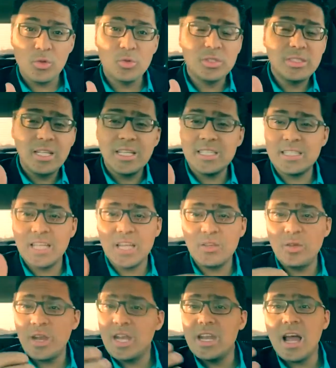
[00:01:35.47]
Those things that
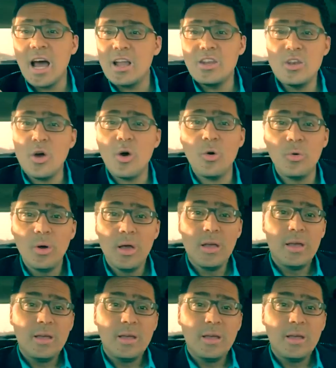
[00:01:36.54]
you did not know,